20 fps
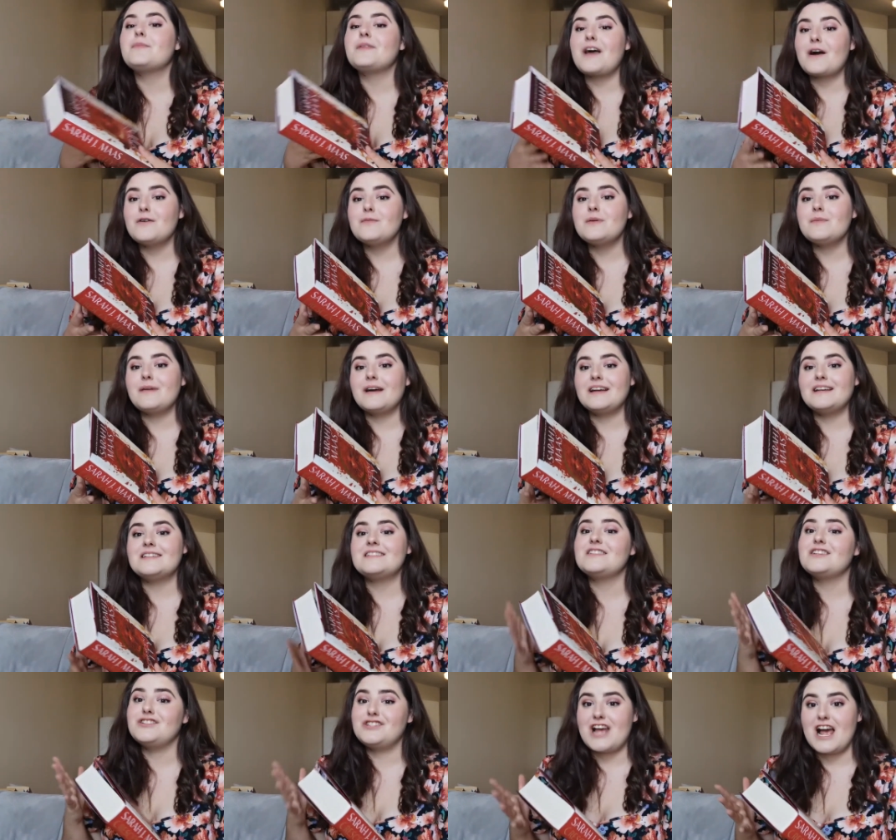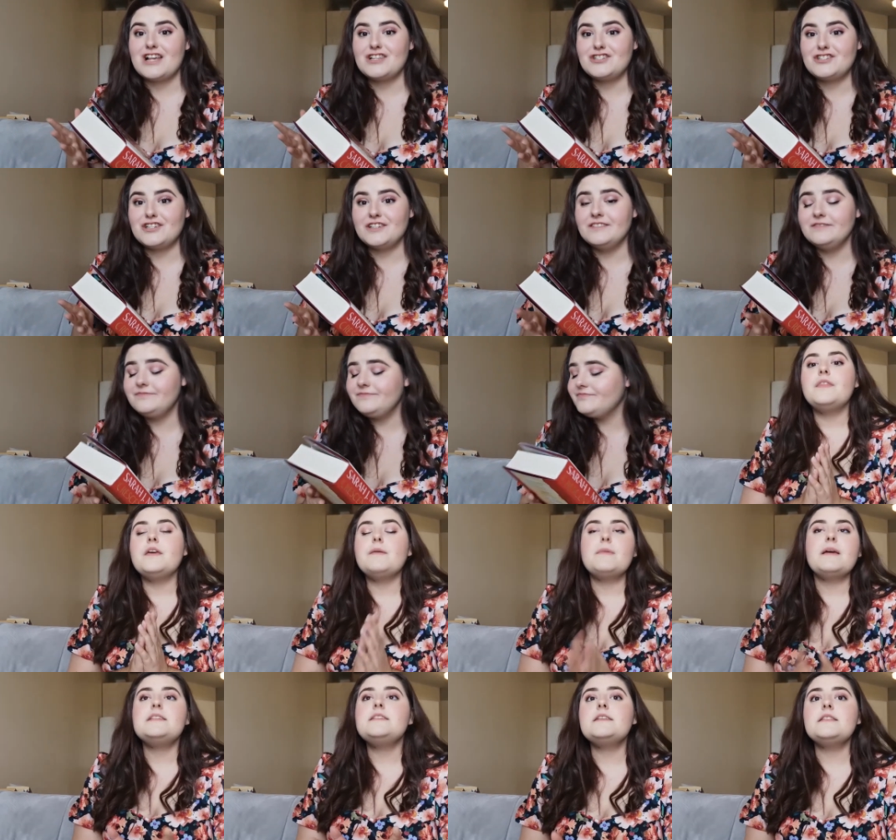But that would be my suggestion. The
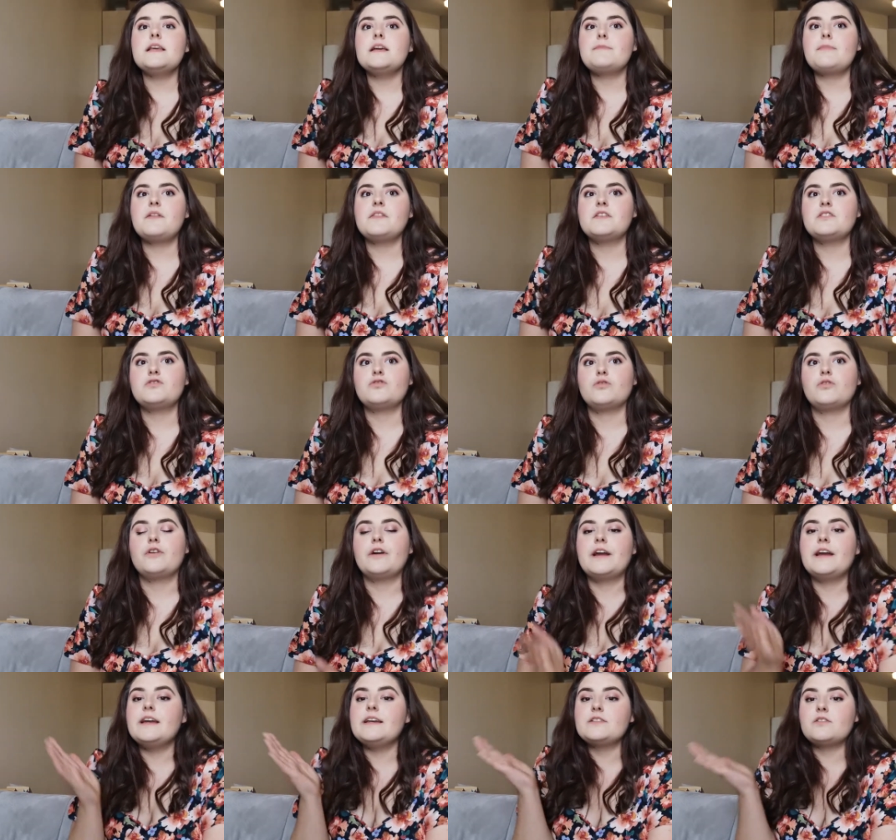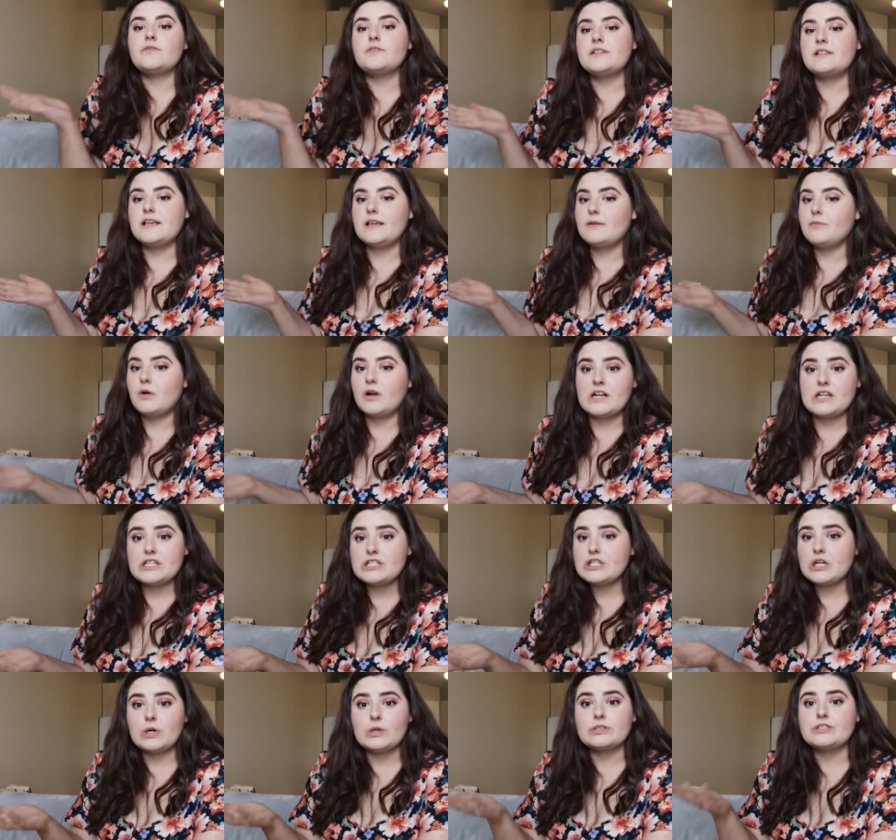amazing thing about this story is obviously what I
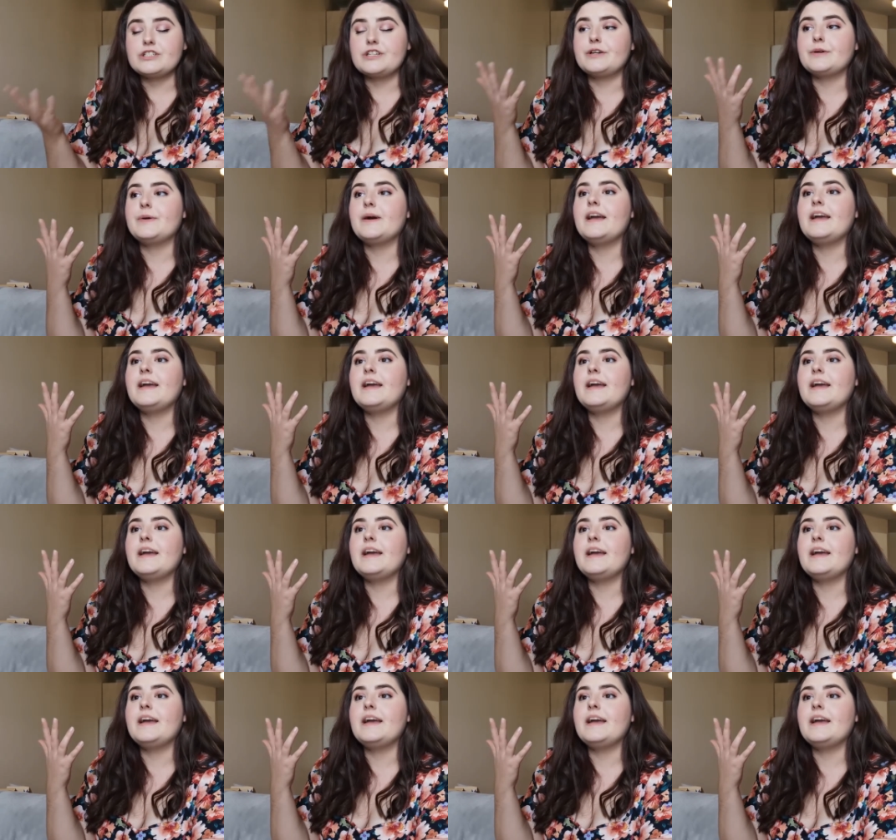just told you.